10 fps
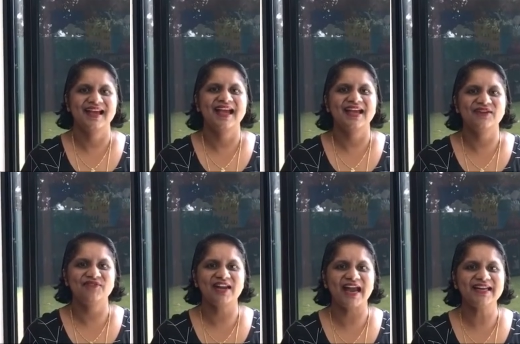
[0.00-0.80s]
If
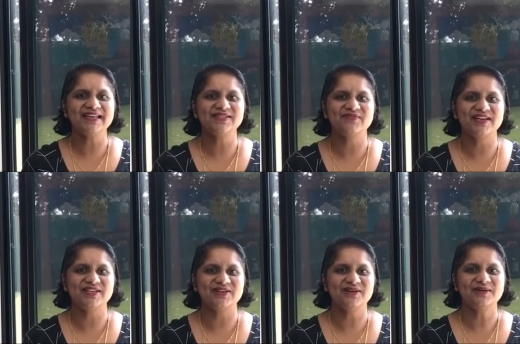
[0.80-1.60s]
you like this
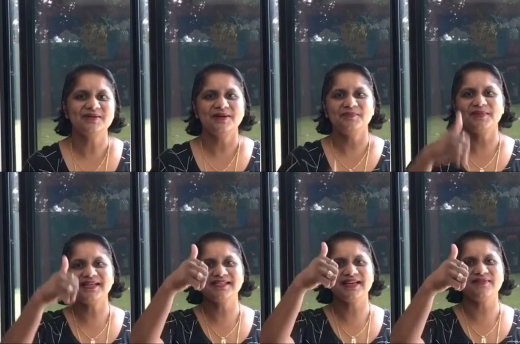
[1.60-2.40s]
video,
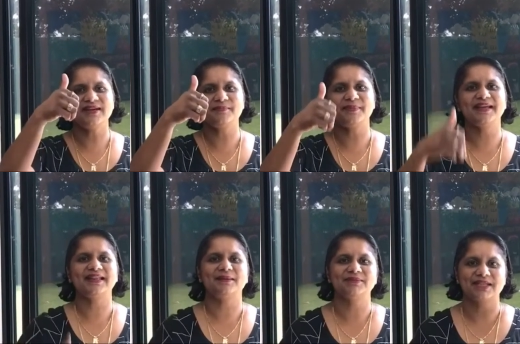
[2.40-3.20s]
please give it a big
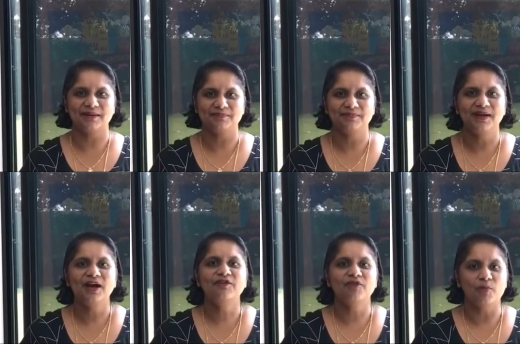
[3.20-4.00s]
thumbs up.
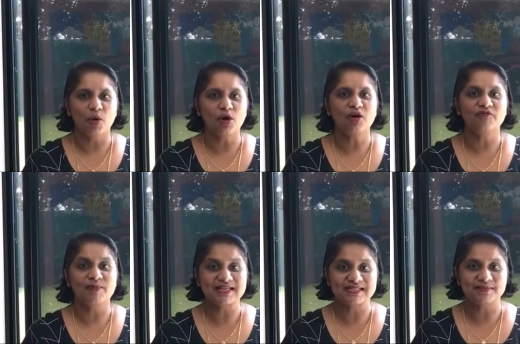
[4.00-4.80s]
For more of my
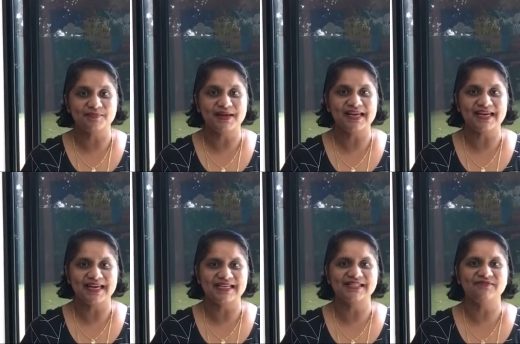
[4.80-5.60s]
simple and
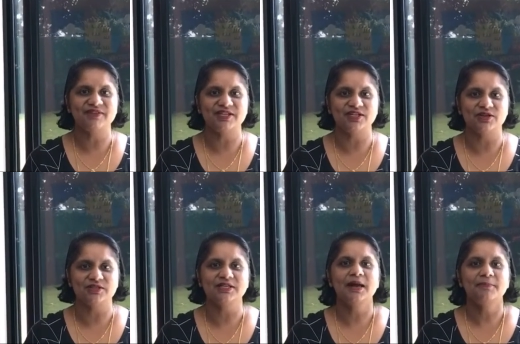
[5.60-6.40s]
easy
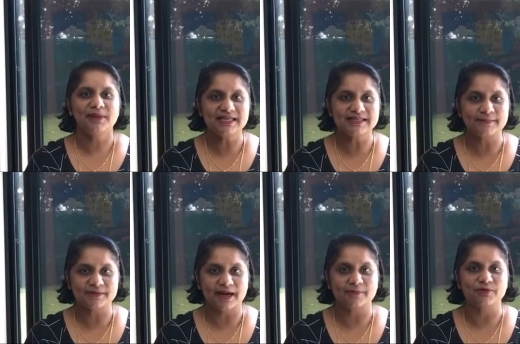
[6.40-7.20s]
videos, please
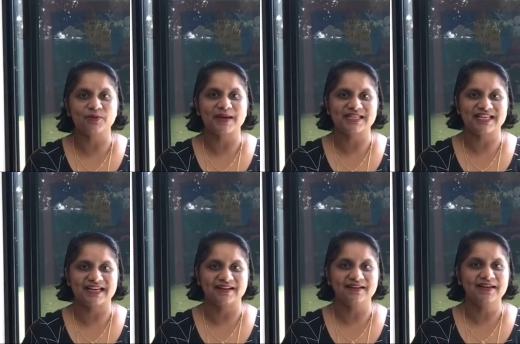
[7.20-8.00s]
subscribe to my
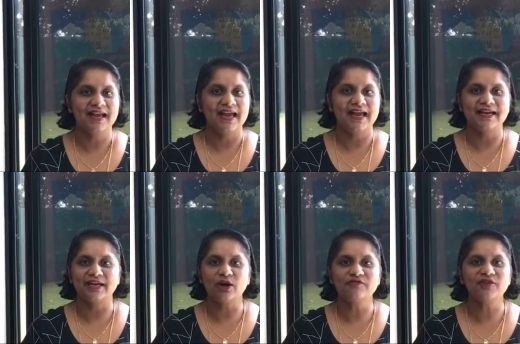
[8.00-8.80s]
channel and
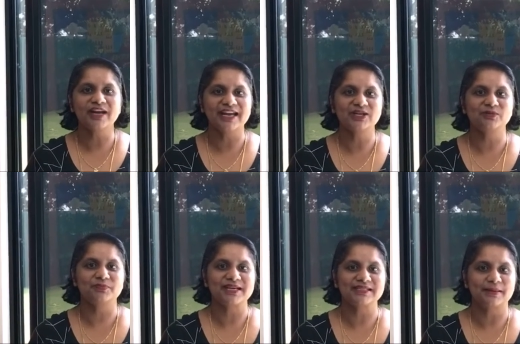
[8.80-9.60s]
don't forget to
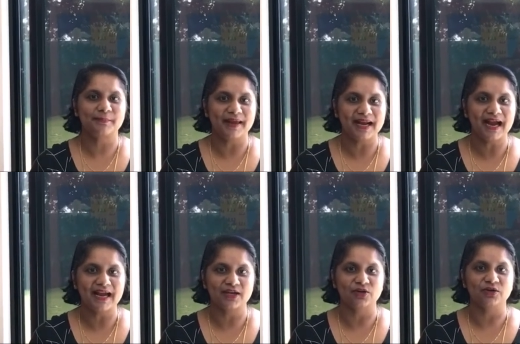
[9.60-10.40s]
press the bell
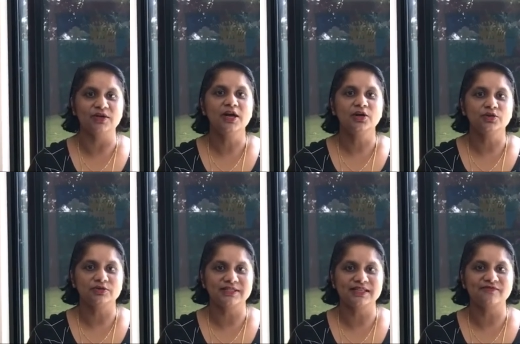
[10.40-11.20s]
icon to
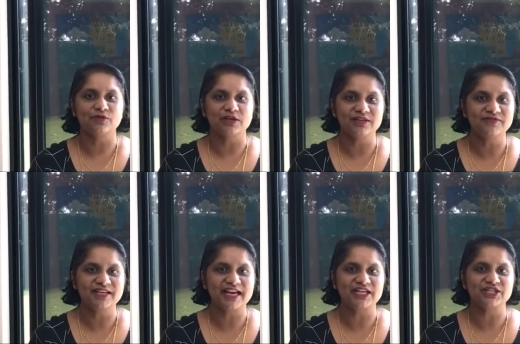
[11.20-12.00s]
receive
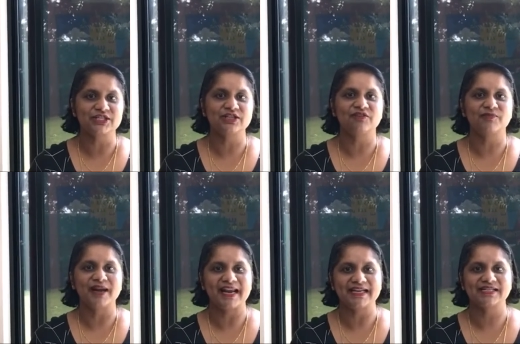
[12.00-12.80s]
notifications of my
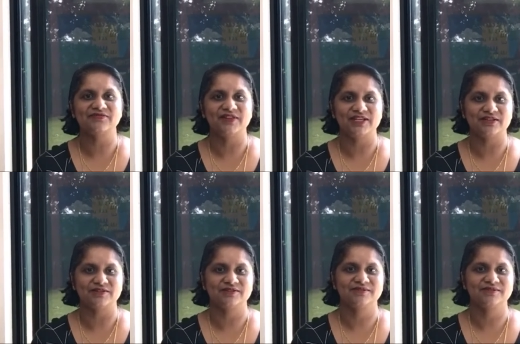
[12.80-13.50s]
latest videos.